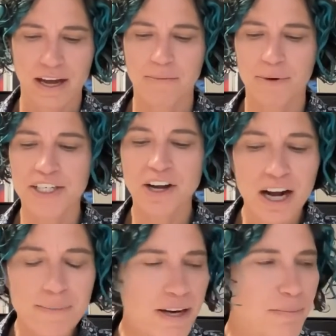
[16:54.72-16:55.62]
And when I talk
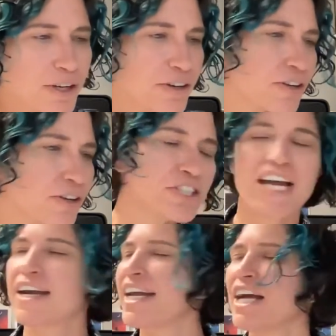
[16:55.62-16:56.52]
about imperial
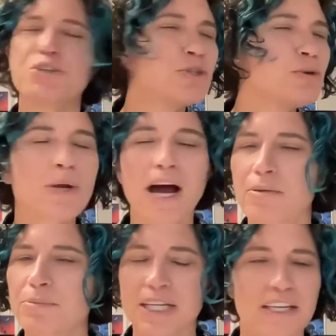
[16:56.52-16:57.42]
Christianity, I do
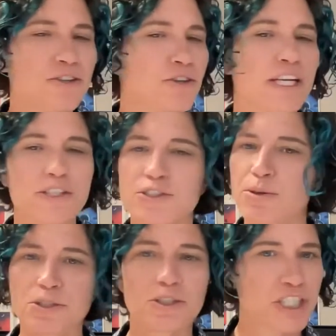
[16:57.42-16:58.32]
not mean your like
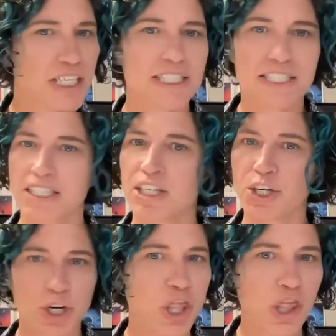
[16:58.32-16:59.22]
social justice-y,
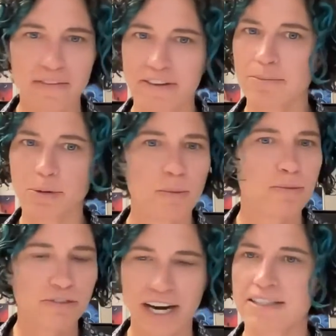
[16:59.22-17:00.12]
earth-loving Pope
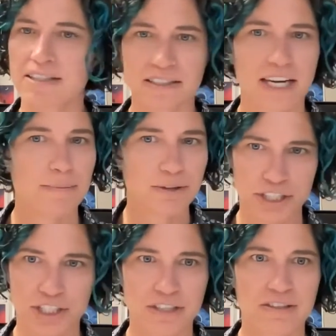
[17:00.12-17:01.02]
Francis type
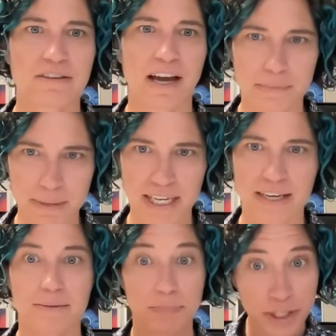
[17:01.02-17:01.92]
Christians. I mean
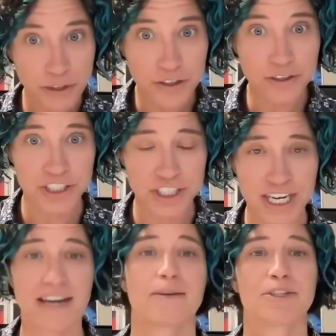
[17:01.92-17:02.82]
imperial
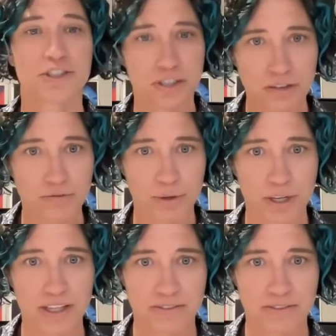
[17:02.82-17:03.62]
Christianity, which took root in the